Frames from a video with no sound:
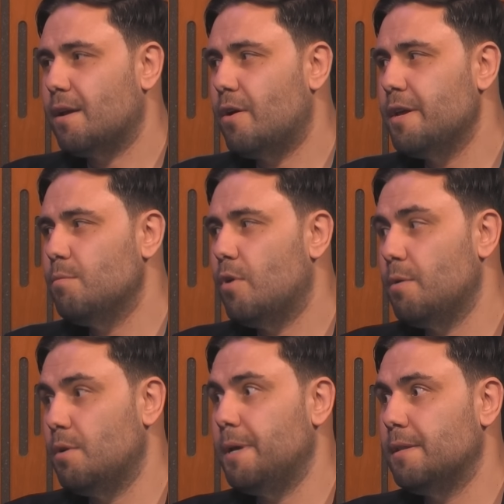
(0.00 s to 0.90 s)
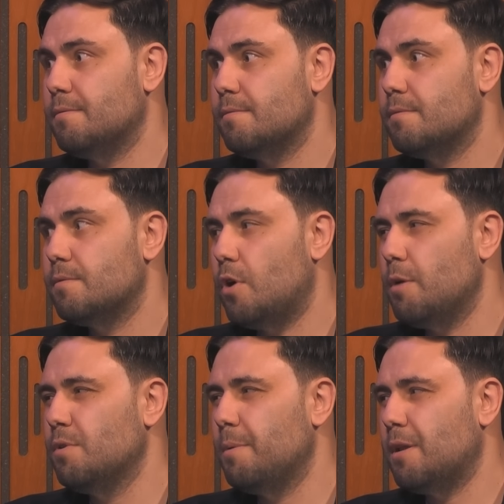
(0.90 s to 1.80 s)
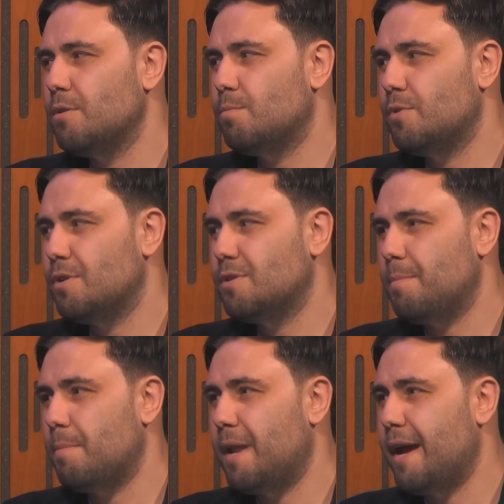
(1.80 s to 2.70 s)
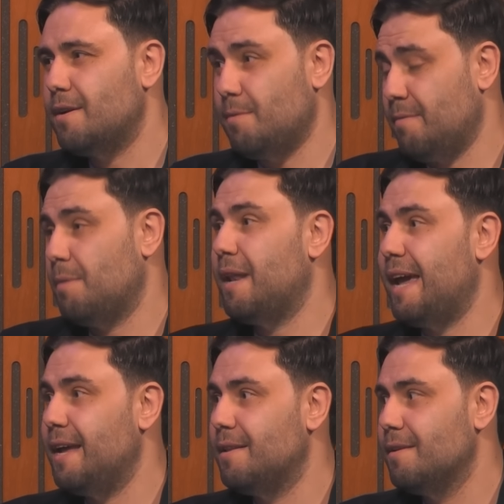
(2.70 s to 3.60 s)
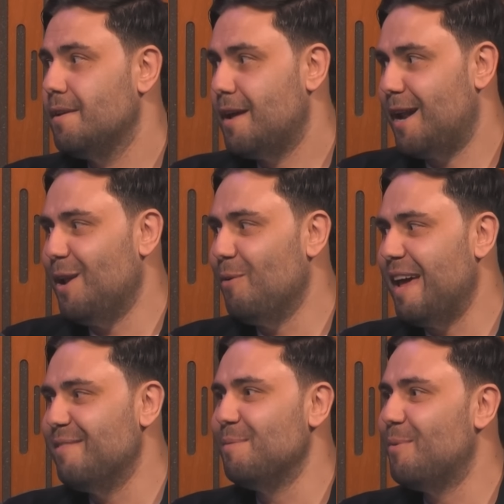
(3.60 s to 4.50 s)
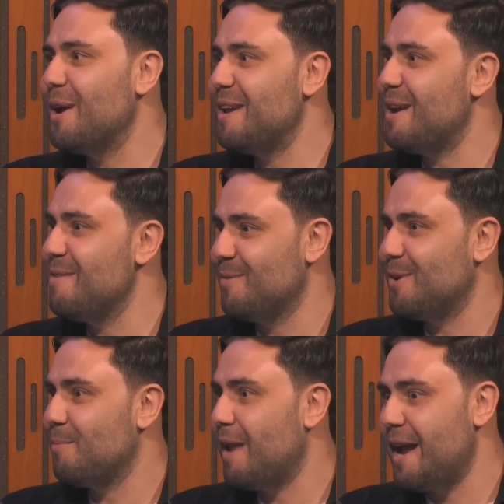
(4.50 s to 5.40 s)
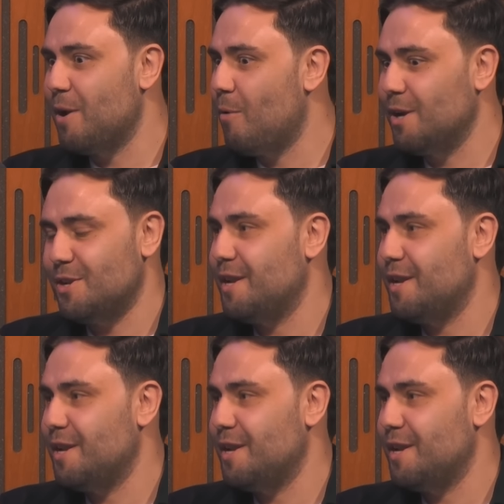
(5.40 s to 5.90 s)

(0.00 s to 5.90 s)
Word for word: I, I would have been... I wouldn't have been those, one of those type of players when I played at a low level, but even when I play and I watch it.